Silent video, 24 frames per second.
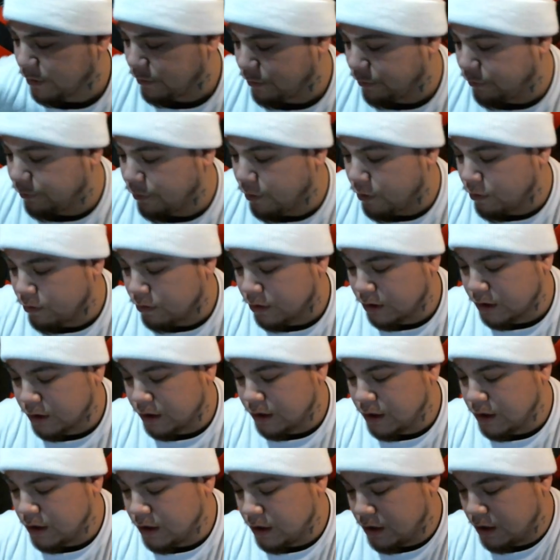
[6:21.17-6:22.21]

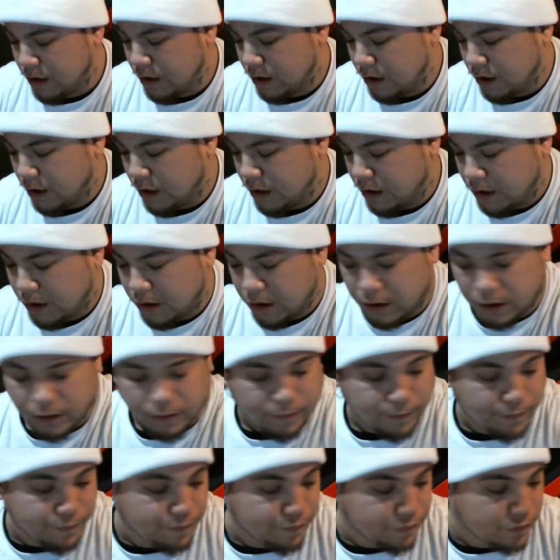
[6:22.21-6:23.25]
forward,
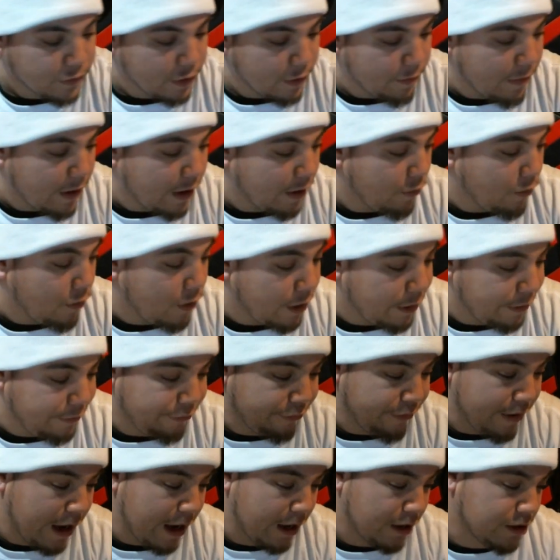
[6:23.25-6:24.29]
my wife
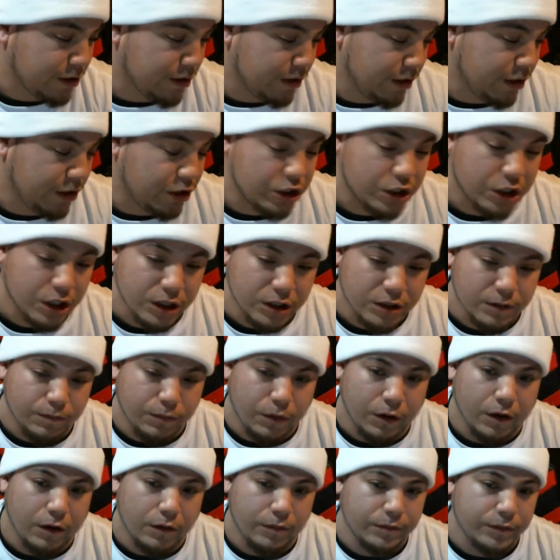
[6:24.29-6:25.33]
actually just
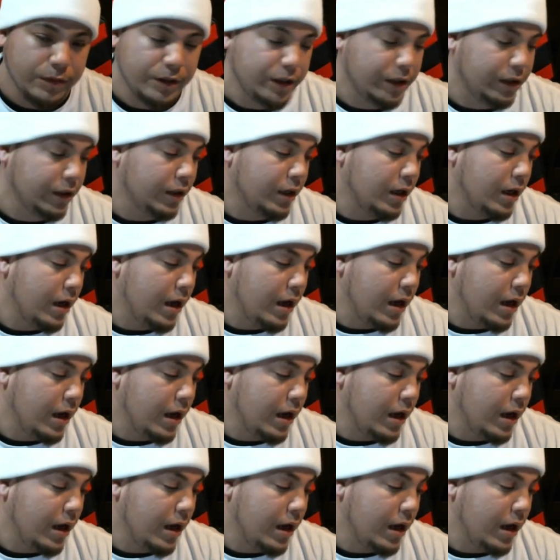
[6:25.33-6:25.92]
bought me